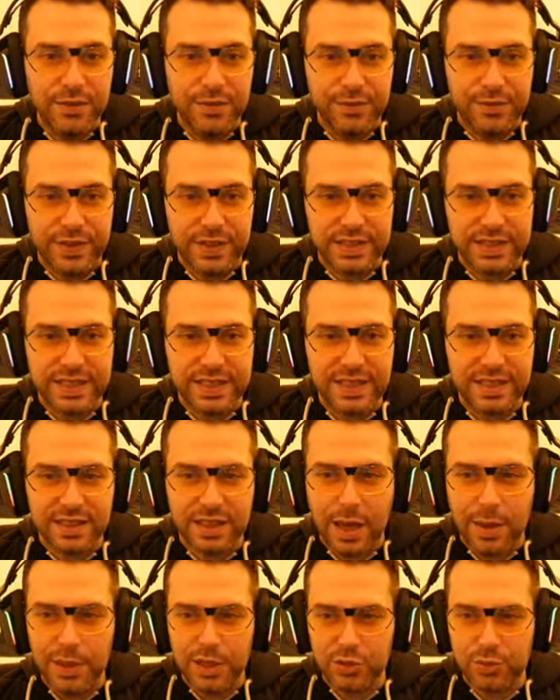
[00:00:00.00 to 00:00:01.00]
Physical
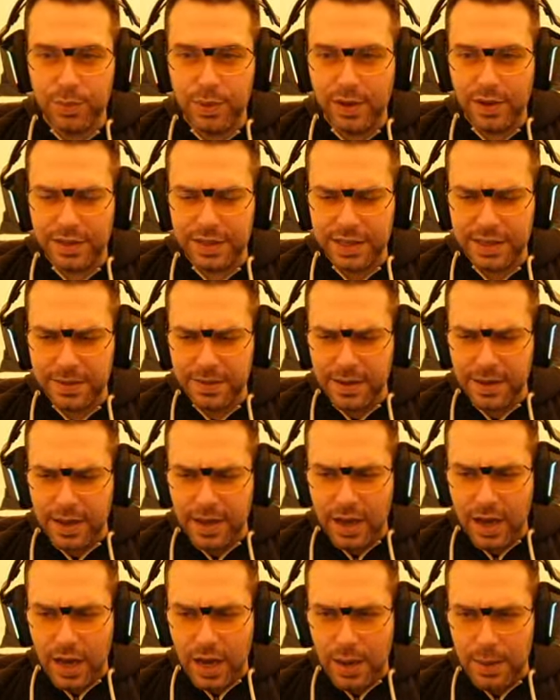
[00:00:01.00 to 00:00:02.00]
damage, buddy.
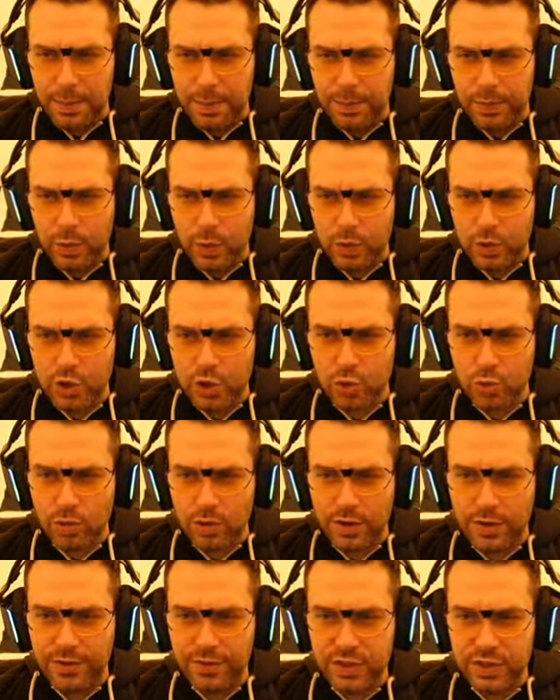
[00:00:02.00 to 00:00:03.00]
I'm not sure
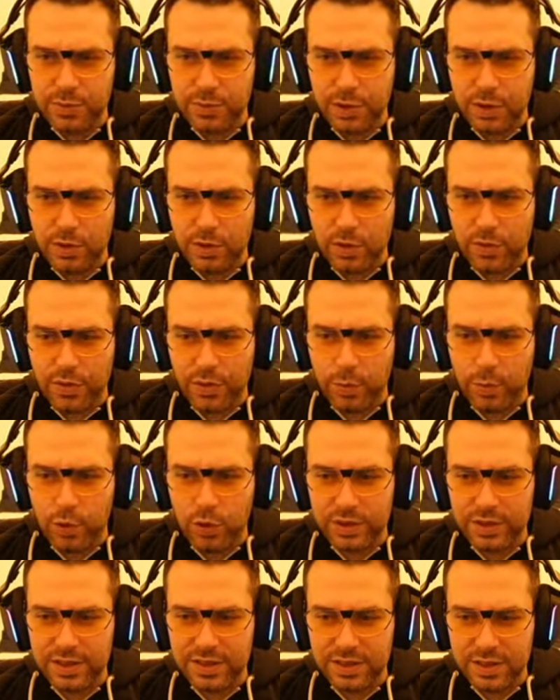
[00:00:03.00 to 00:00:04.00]
if Spirit of the
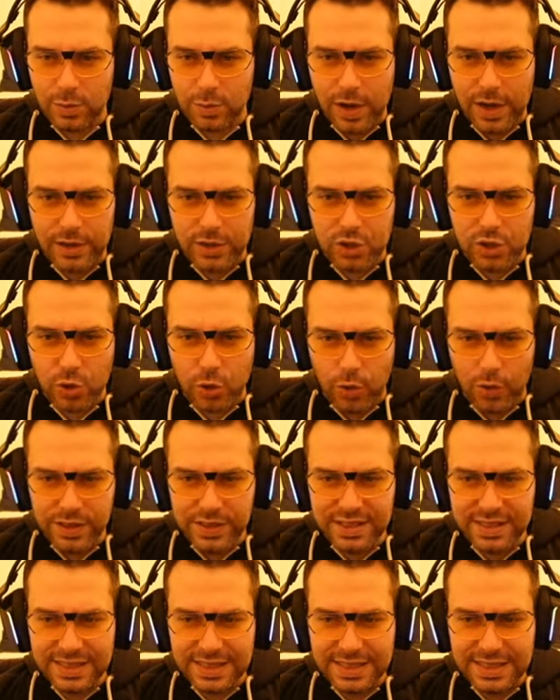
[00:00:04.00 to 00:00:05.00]
Wood is the right
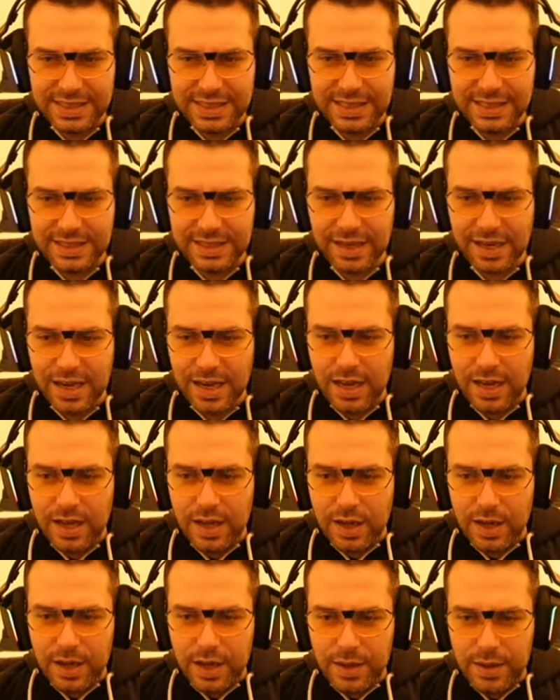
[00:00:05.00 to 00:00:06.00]
choice here,
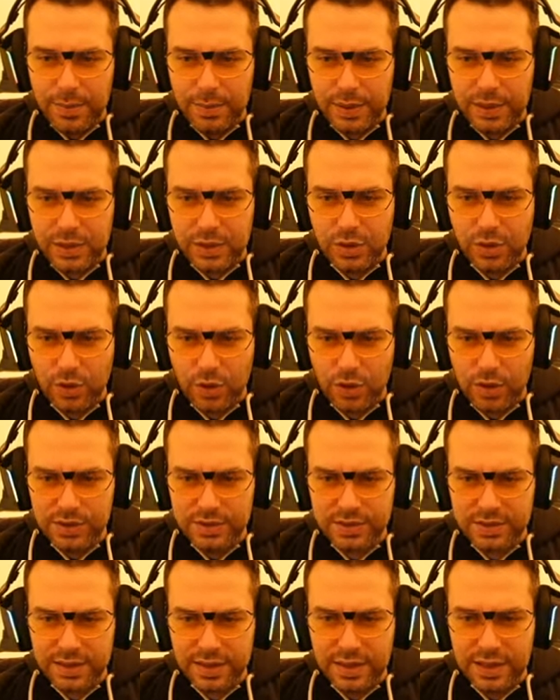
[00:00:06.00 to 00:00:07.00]

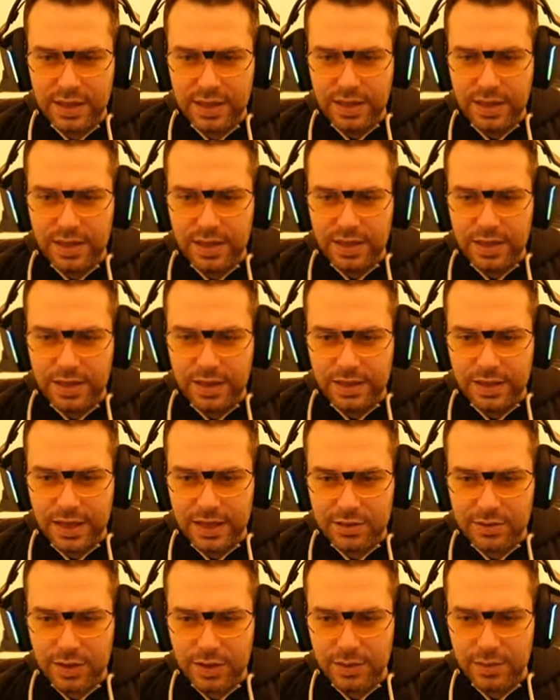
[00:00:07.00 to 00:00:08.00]
because
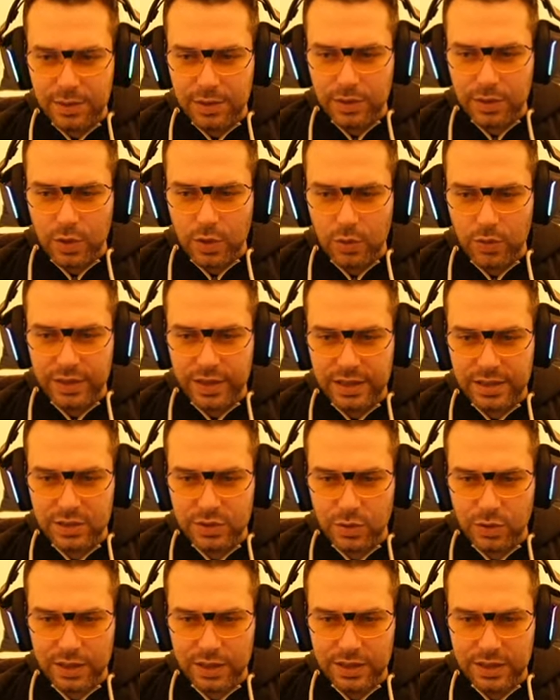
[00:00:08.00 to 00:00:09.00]
attacks random. No, that's
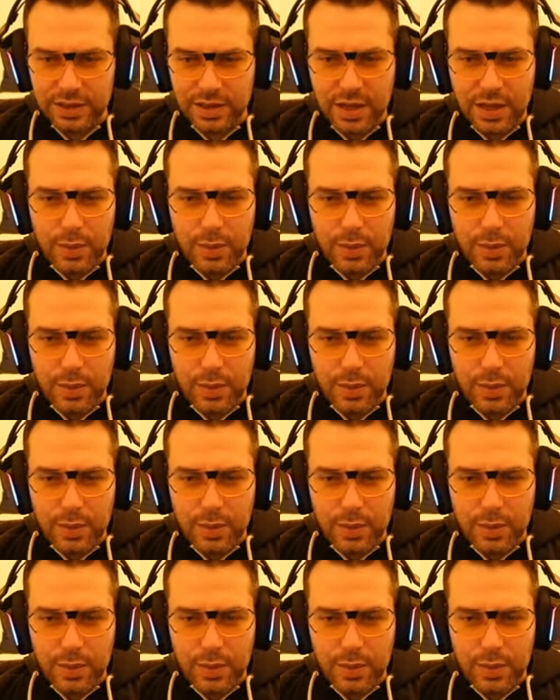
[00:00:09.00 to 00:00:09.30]
not it.